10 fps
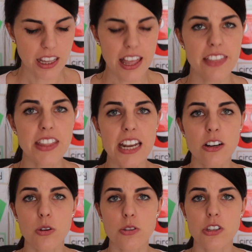And
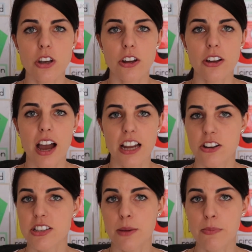then also, I
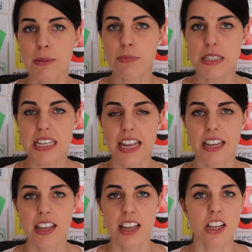know some people
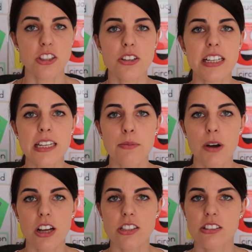take a 2-liter
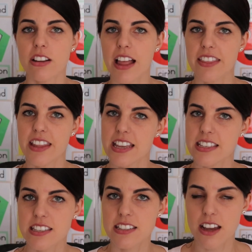bottle and they
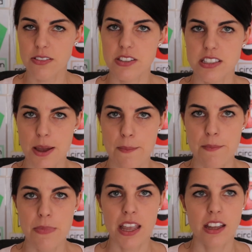stuff
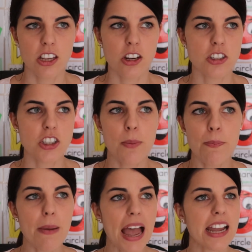some, you know, chip
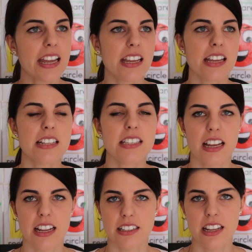packets
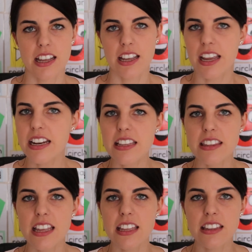and
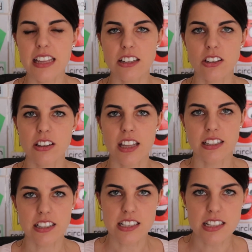anything that can